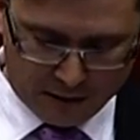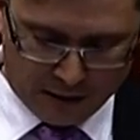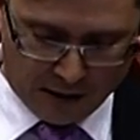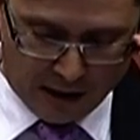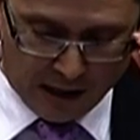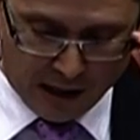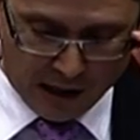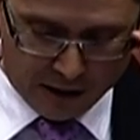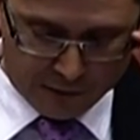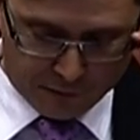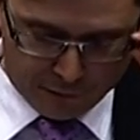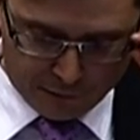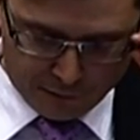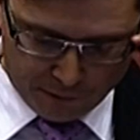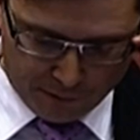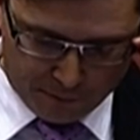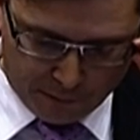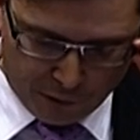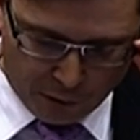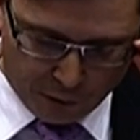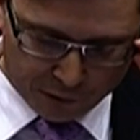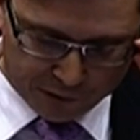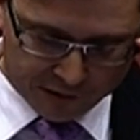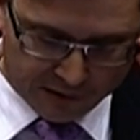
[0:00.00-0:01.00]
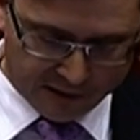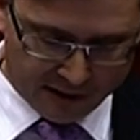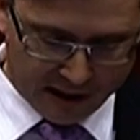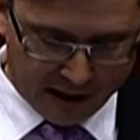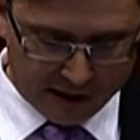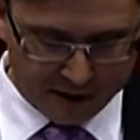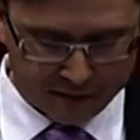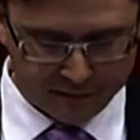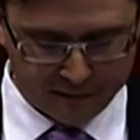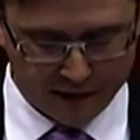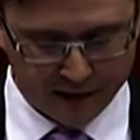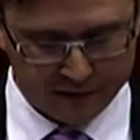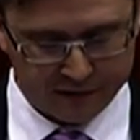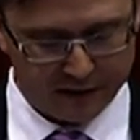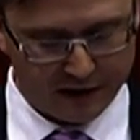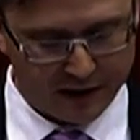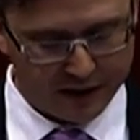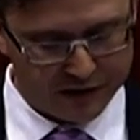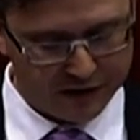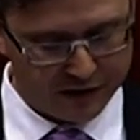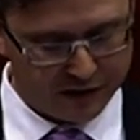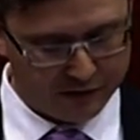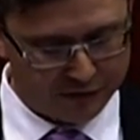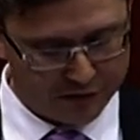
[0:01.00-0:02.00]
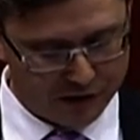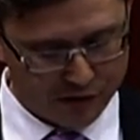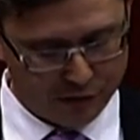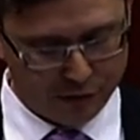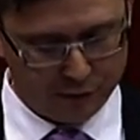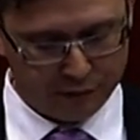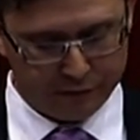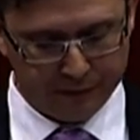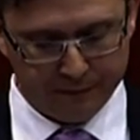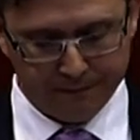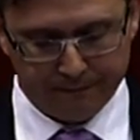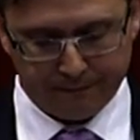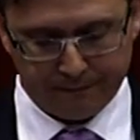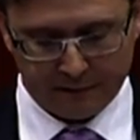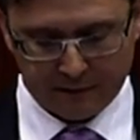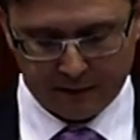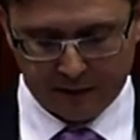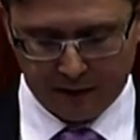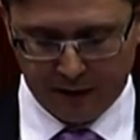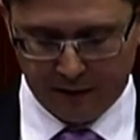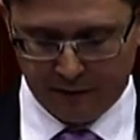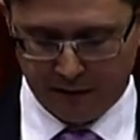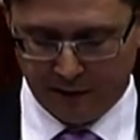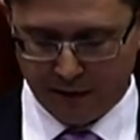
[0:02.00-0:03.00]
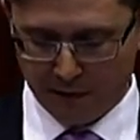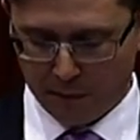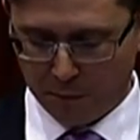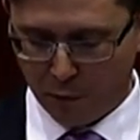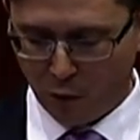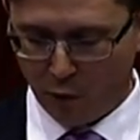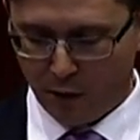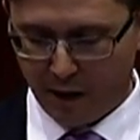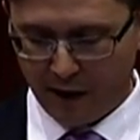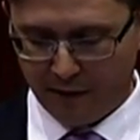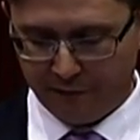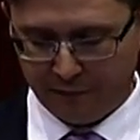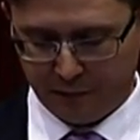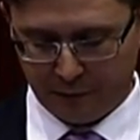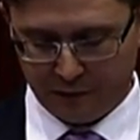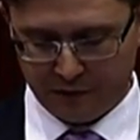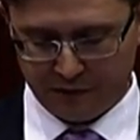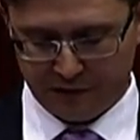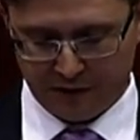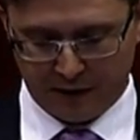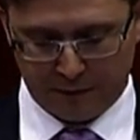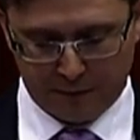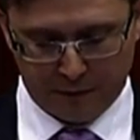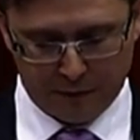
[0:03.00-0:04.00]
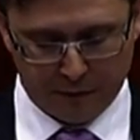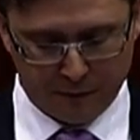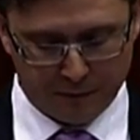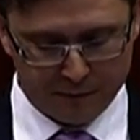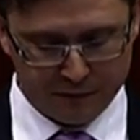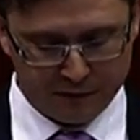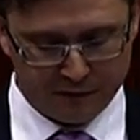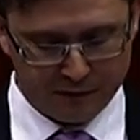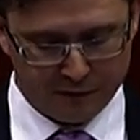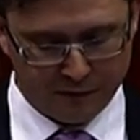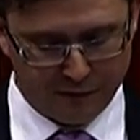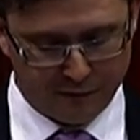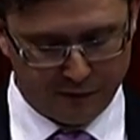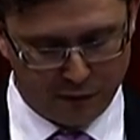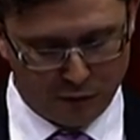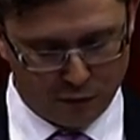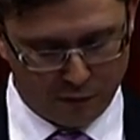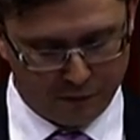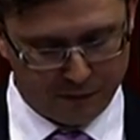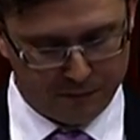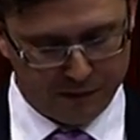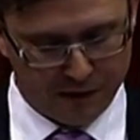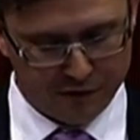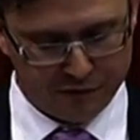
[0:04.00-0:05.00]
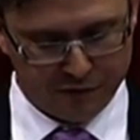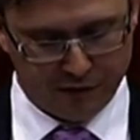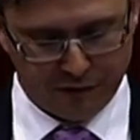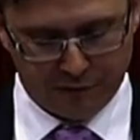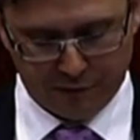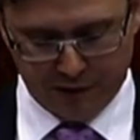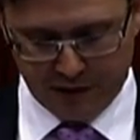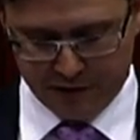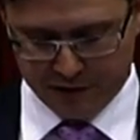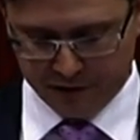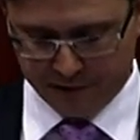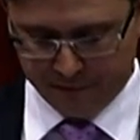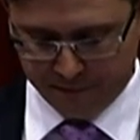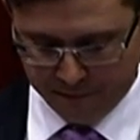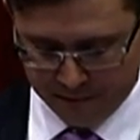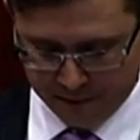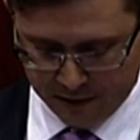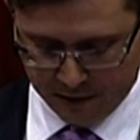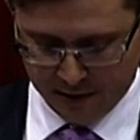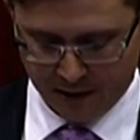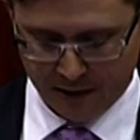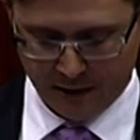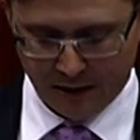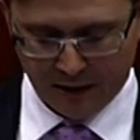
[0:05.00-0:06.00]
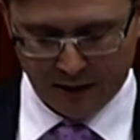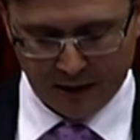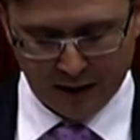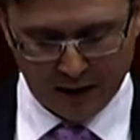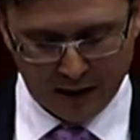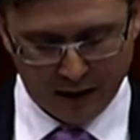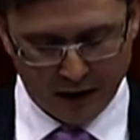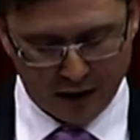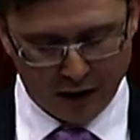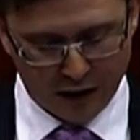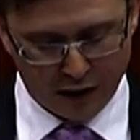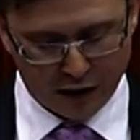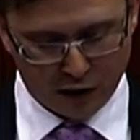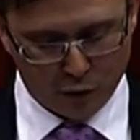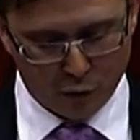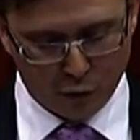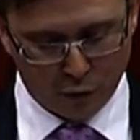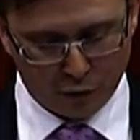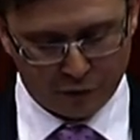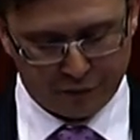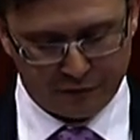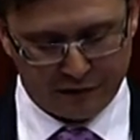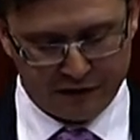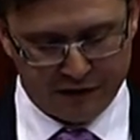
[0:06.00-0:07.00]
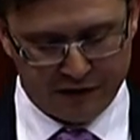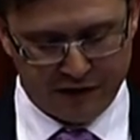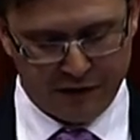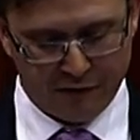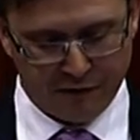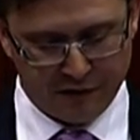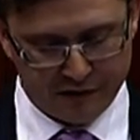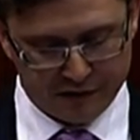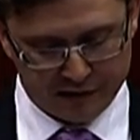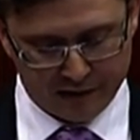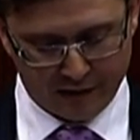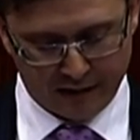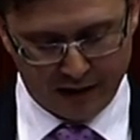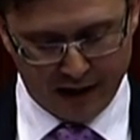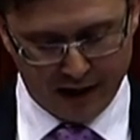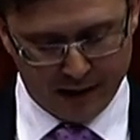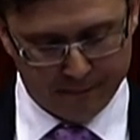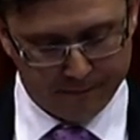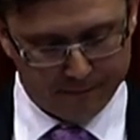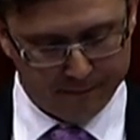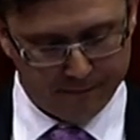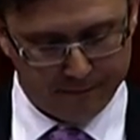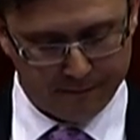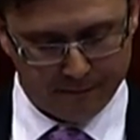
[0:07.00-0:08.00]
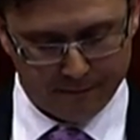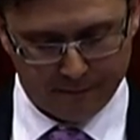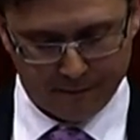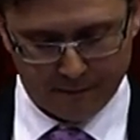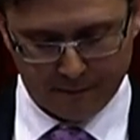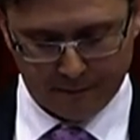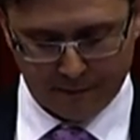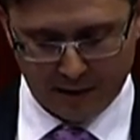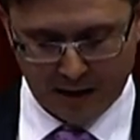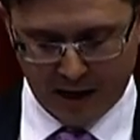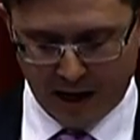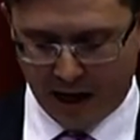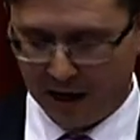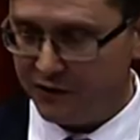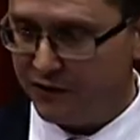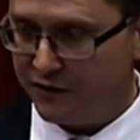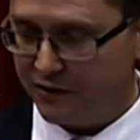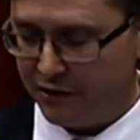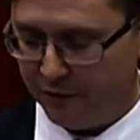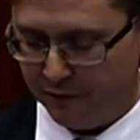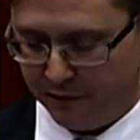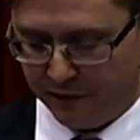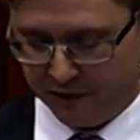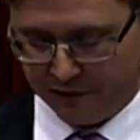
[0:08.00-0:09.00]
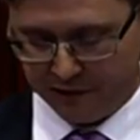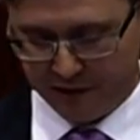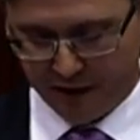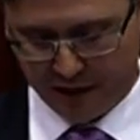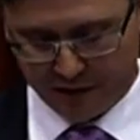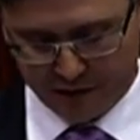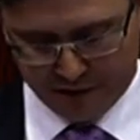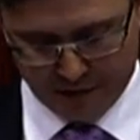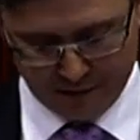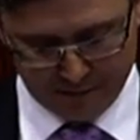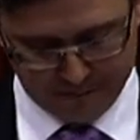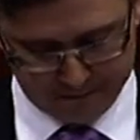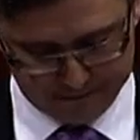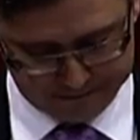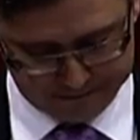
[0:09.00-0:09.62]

And reports of the under-vaccination of children, even in the more affluent suburbs of the North Metro region, are cause for serious alarm and serious action.